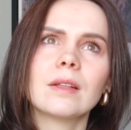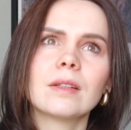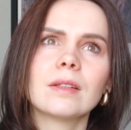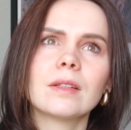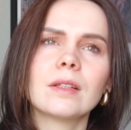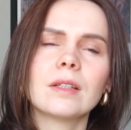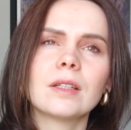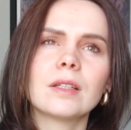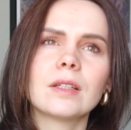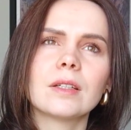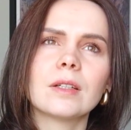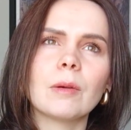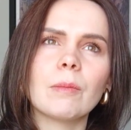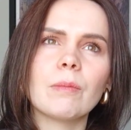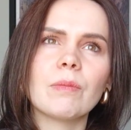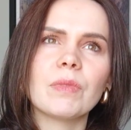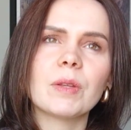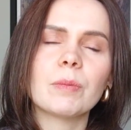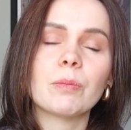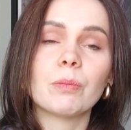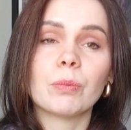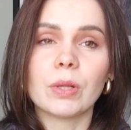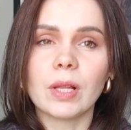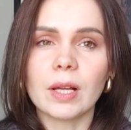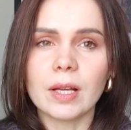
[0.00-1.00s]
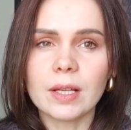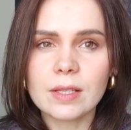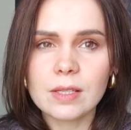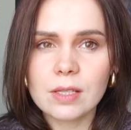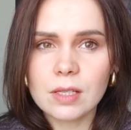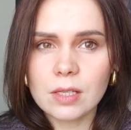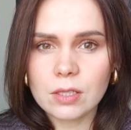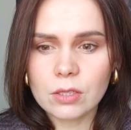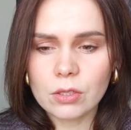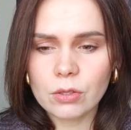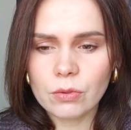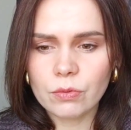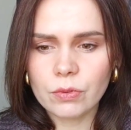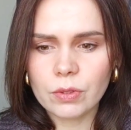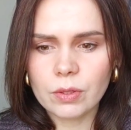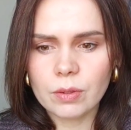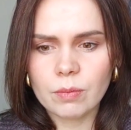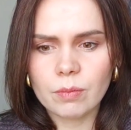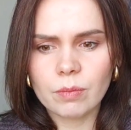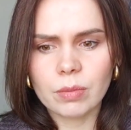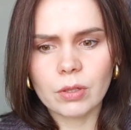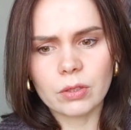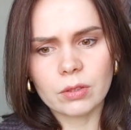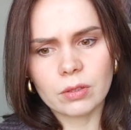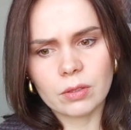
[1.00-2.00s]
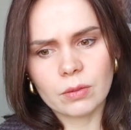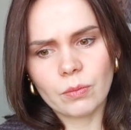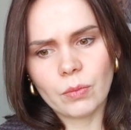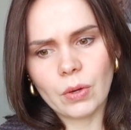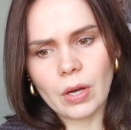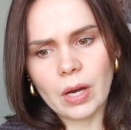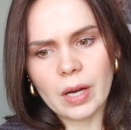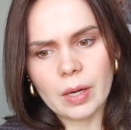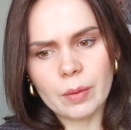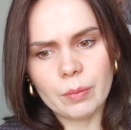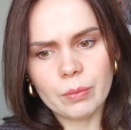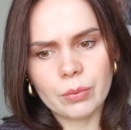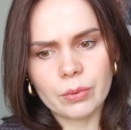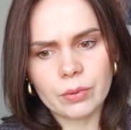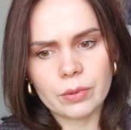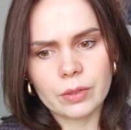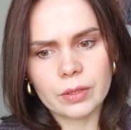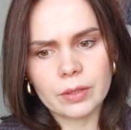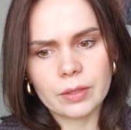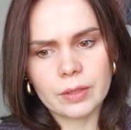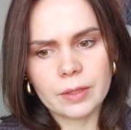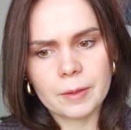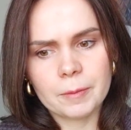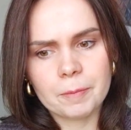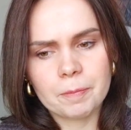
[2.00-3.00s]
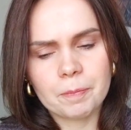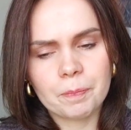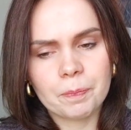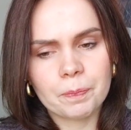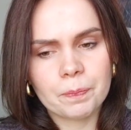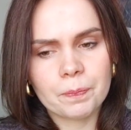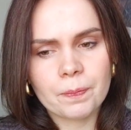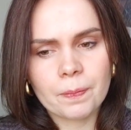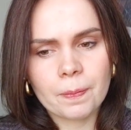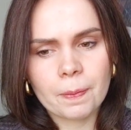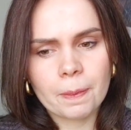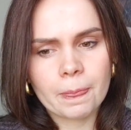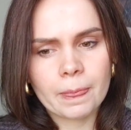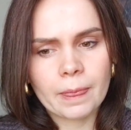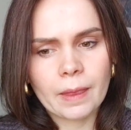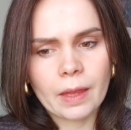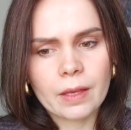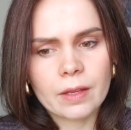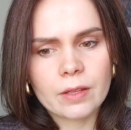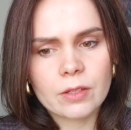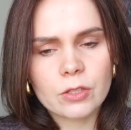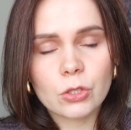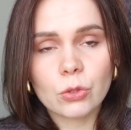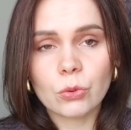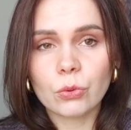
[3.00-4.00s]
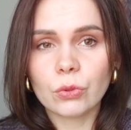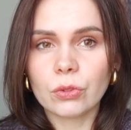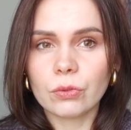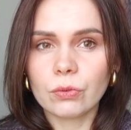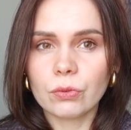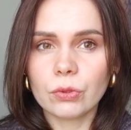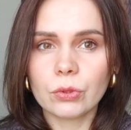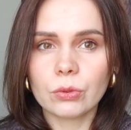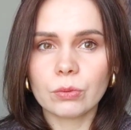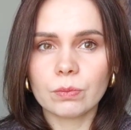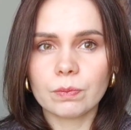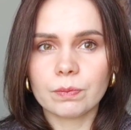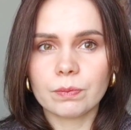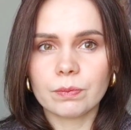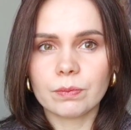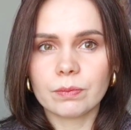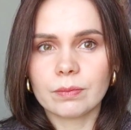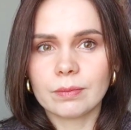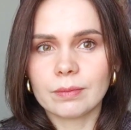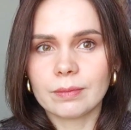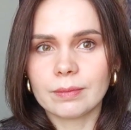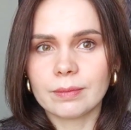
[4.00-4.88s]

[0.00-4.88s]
the pluses of the bottom up. So if you